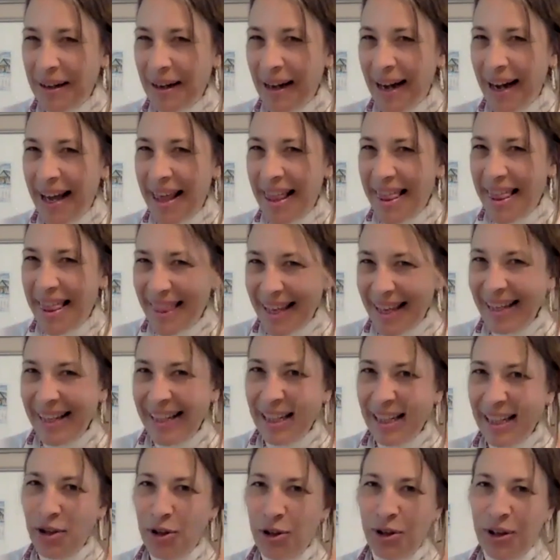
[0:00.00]
I think
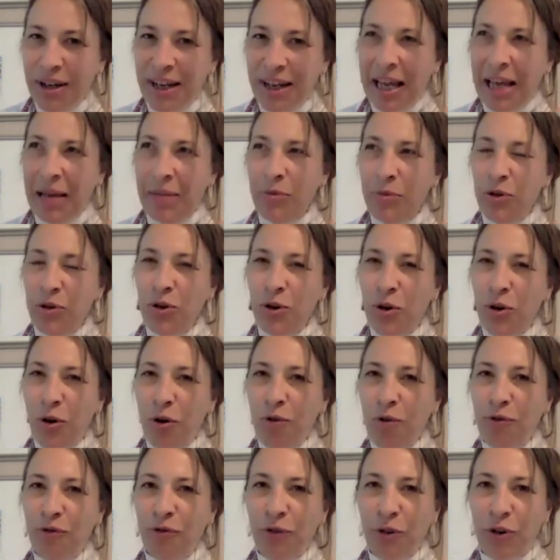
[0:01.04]
in your game you go
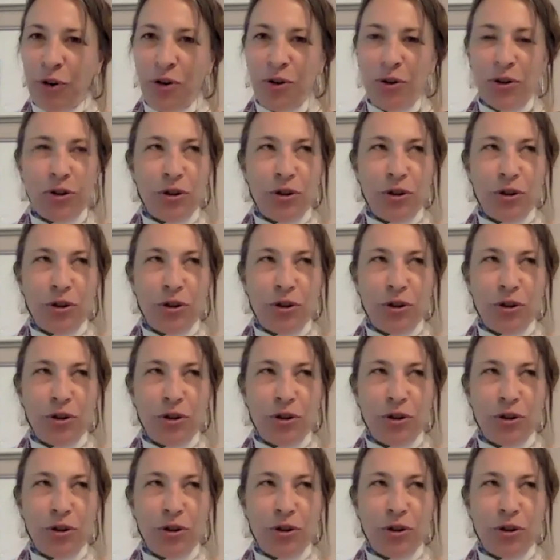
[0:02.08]
further